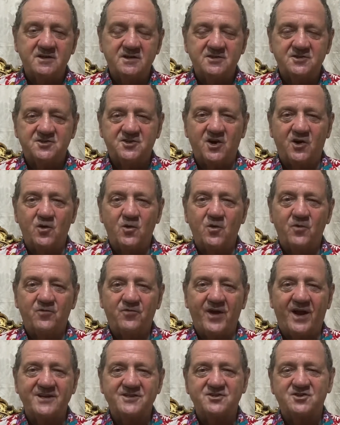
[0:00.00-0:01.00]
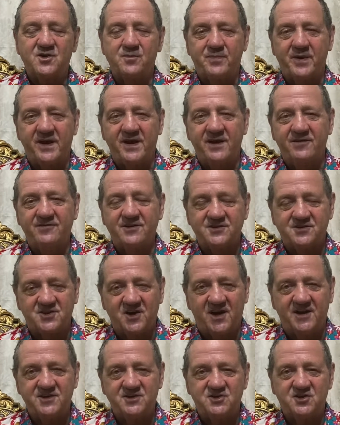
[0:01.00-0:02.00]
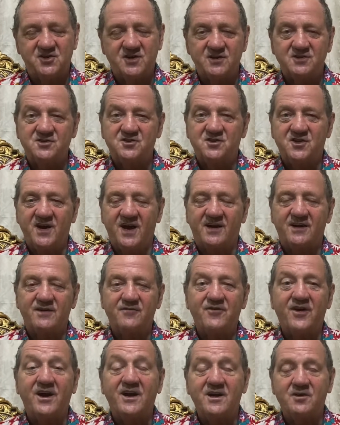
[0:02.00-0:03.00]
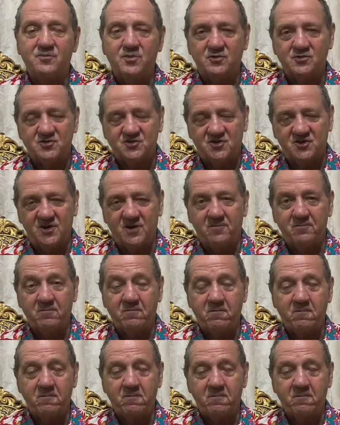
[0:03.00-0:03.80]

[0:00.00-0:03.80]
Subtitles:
So that's a bit irritating, is the unavailable, sir.